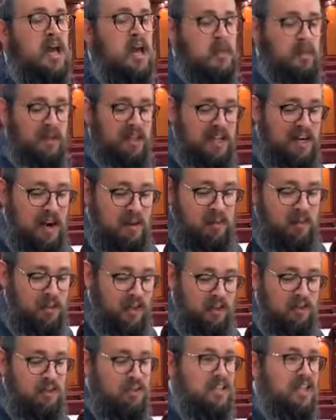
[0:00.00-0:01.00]
but the Rebbe
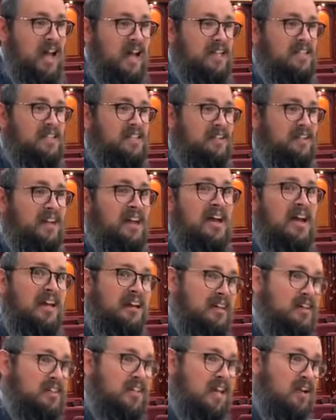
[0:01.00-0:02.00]
understands it
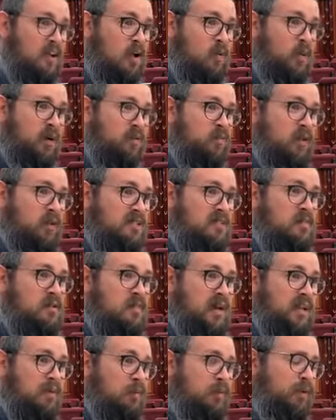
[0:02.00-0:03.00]
to say, no, what does he mean
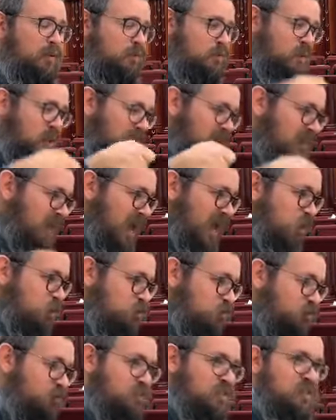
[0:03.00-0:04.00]
by the pillars? The
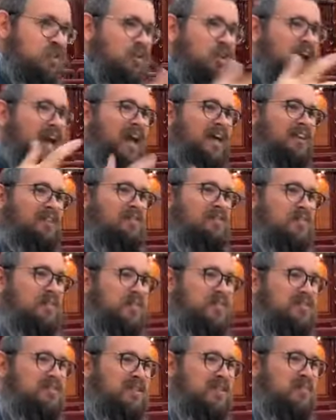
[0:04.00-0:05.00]
actual physical act of the
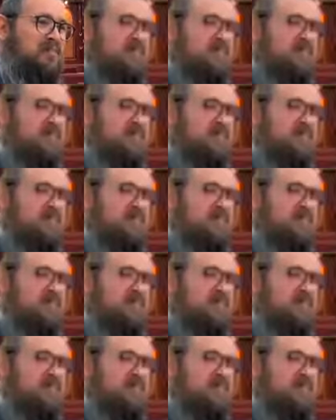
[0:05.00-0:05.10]
mitzvah.